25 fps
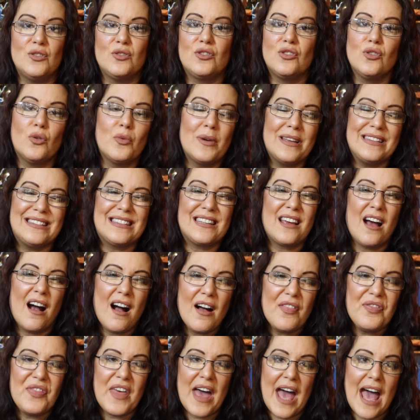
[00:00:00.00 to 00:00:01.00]
you could always
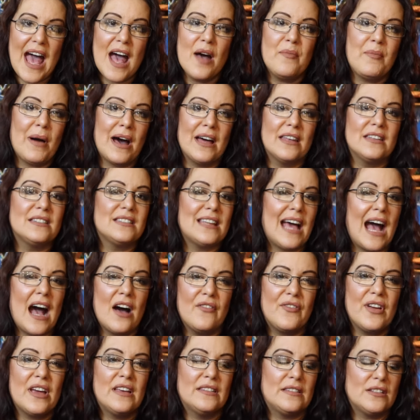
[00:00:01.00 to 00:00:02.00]
cut the hairband to
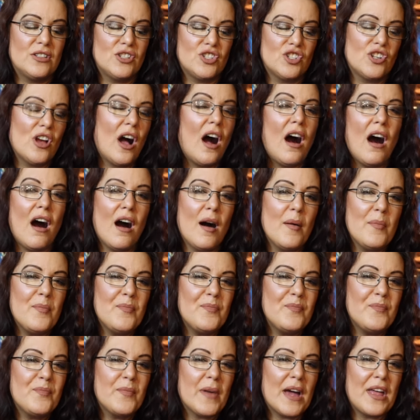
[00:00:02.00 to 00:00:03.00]
have it as a
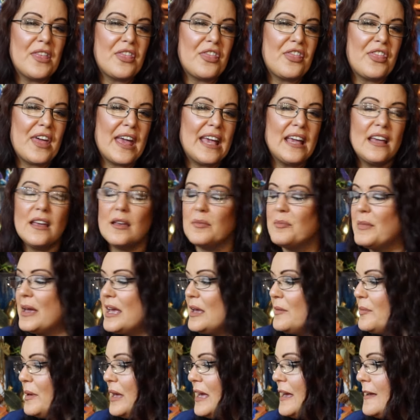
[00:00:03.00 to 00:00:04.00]
charm, I think,
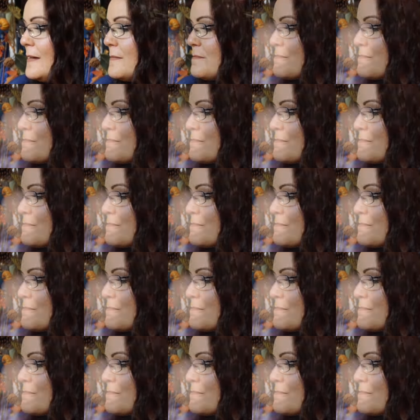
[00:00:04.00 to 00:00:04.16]
maybe.